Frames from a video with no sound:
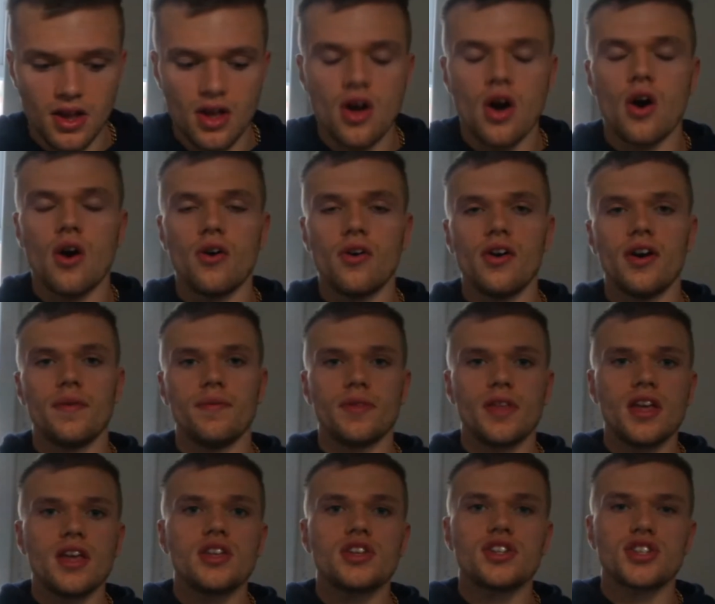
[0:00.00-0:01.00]
Alright,
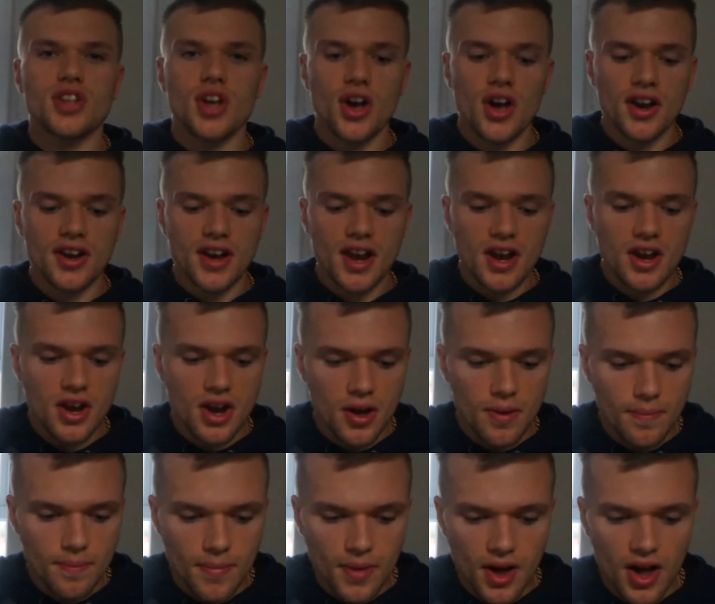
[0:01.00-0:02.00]
sign
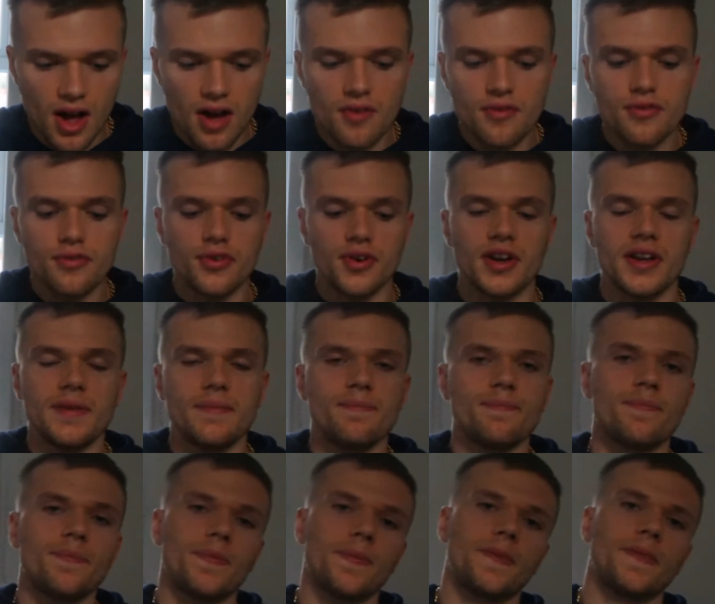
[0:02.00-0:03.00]
number 3,
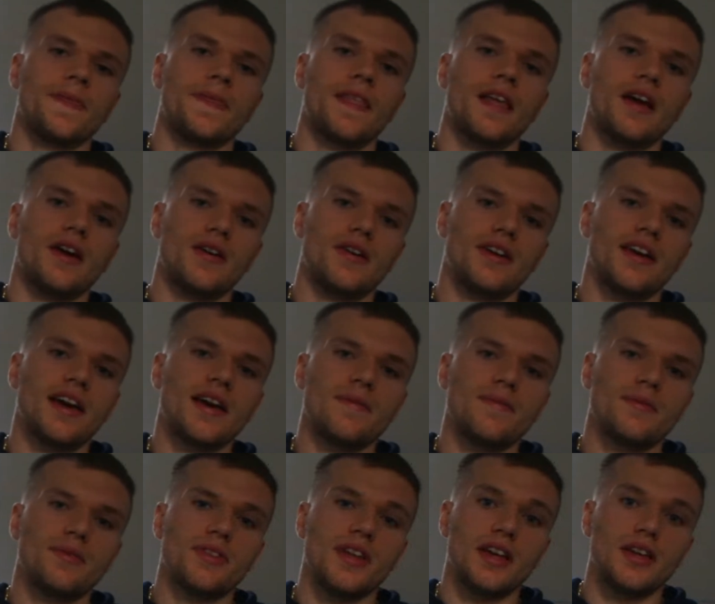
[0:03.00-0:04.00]
okay,
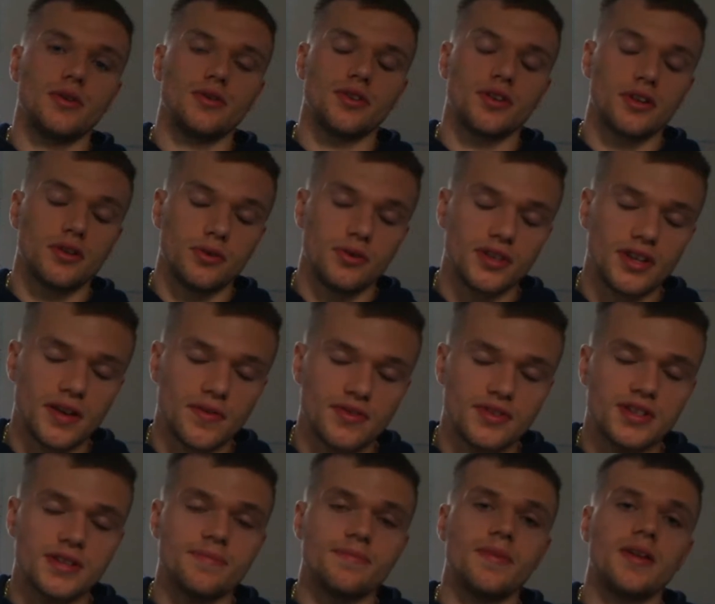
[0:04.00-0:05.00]
that you're in a caloric
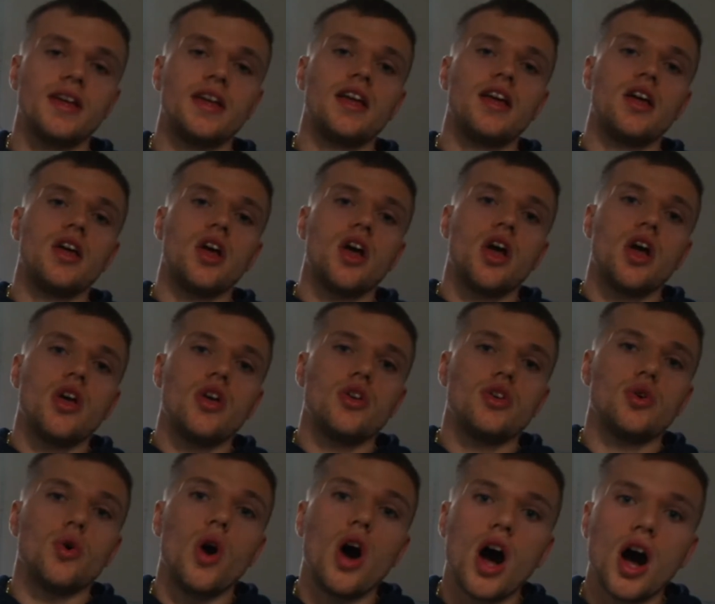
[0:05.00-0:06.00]
deficit.
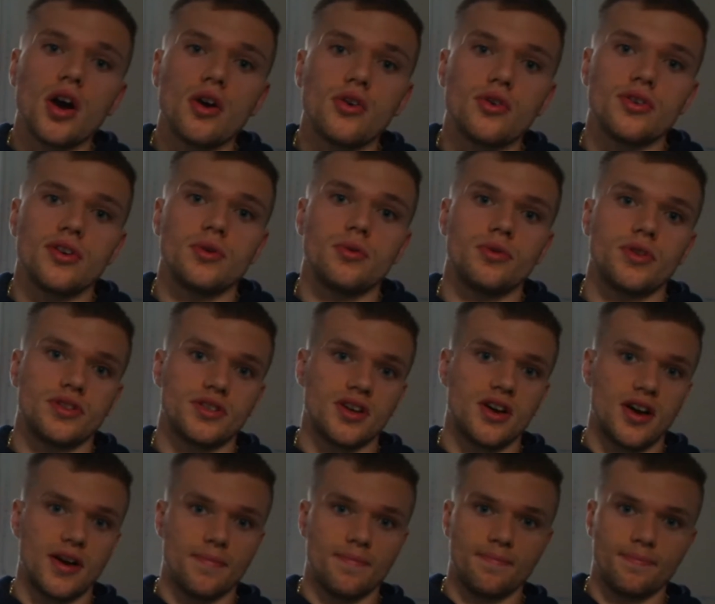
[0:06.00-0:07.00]
You're hungry all the time.
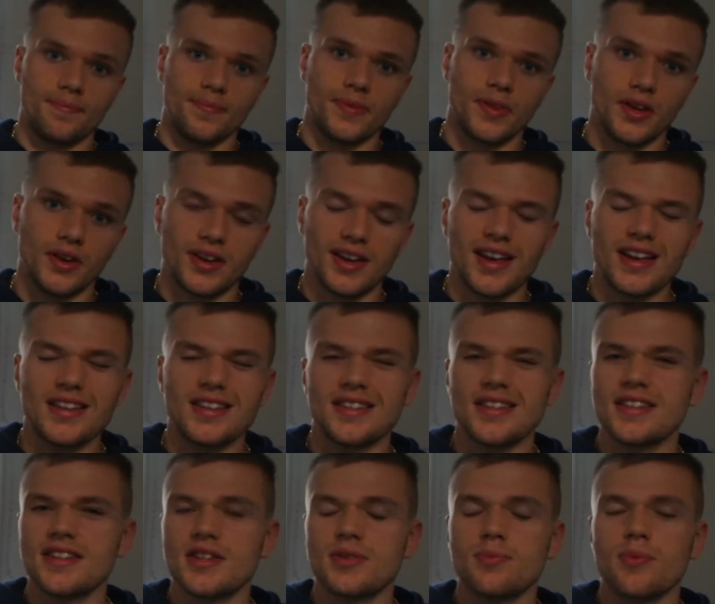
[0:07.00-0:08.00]
Okay, so
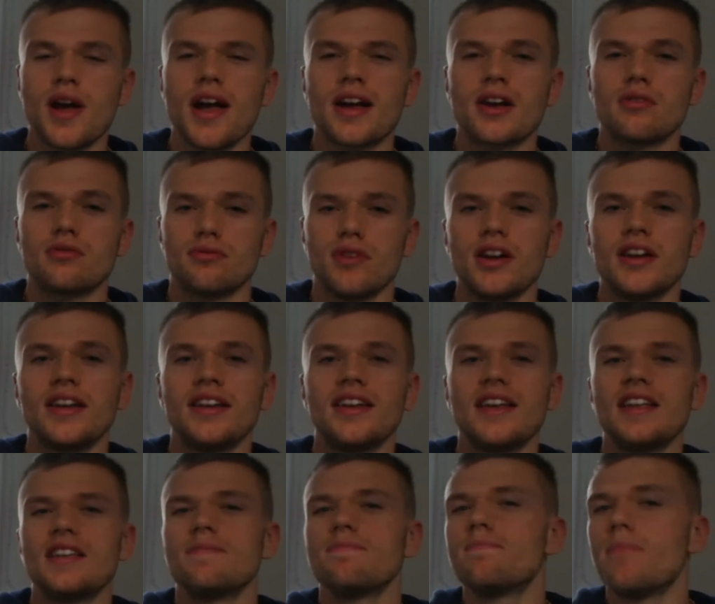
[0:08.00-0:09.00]
this is where ghrelin
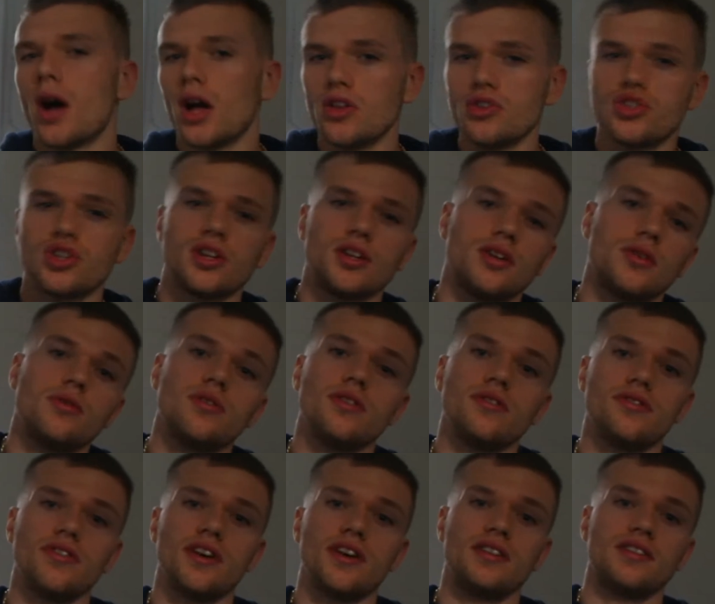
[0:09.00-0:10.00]
is punching you in the
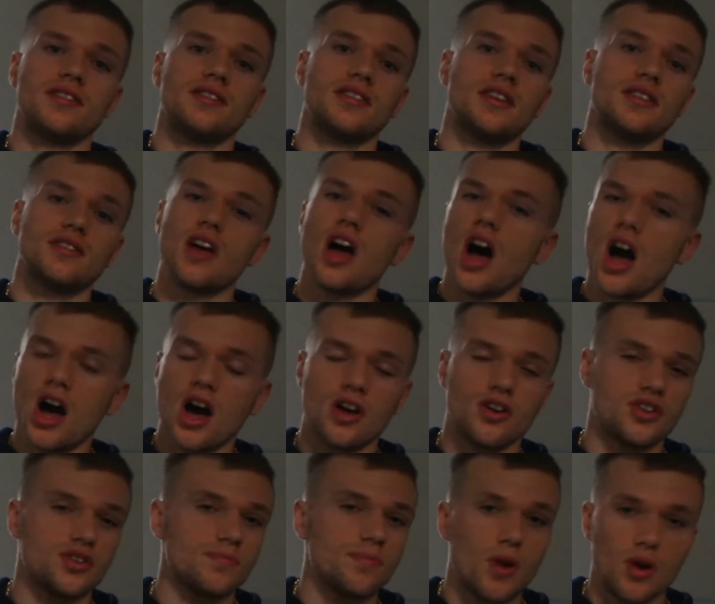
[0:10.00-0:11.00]
face as hard
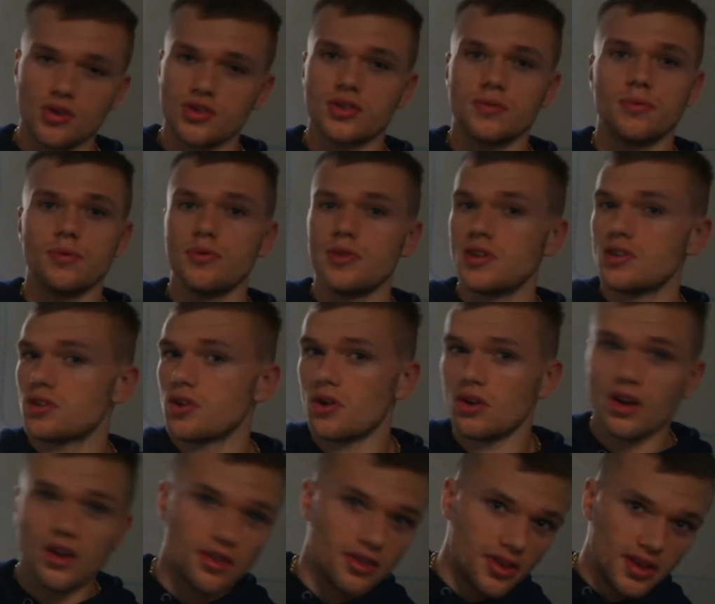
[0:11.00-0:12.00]
as possible. He's going
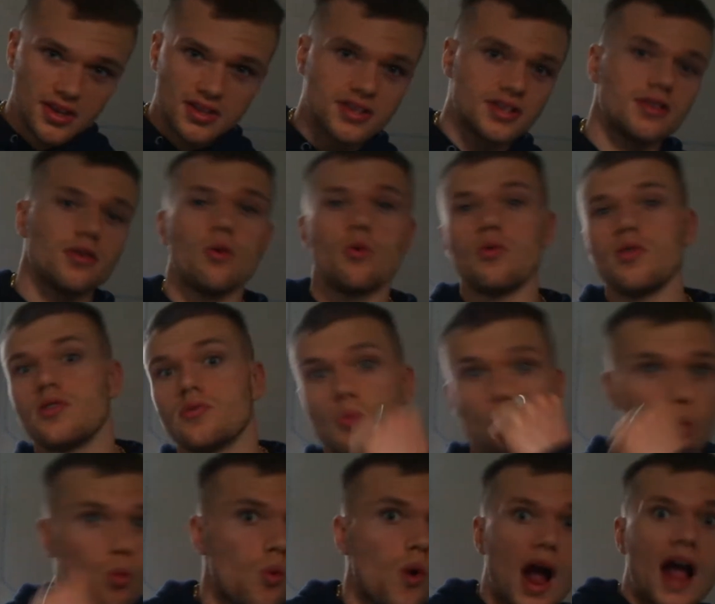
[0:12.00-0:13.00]
like this, or he's
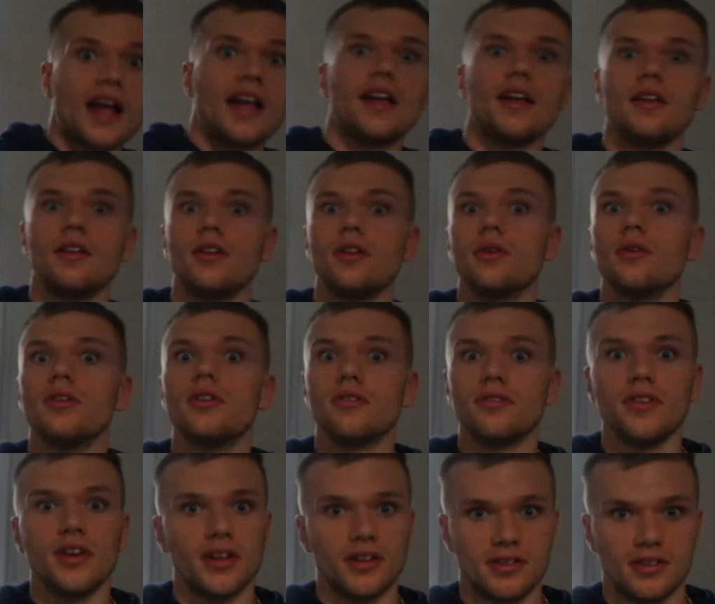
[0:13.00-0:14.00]
whacking you in the
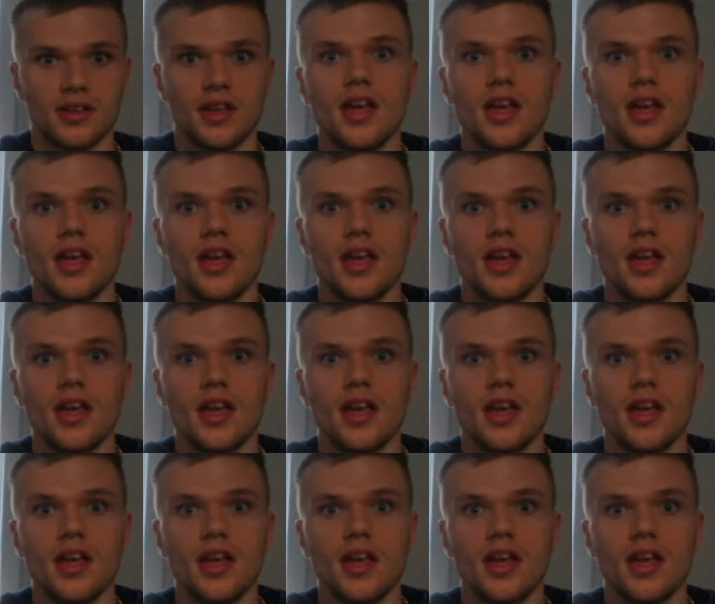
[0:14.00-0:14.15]
face.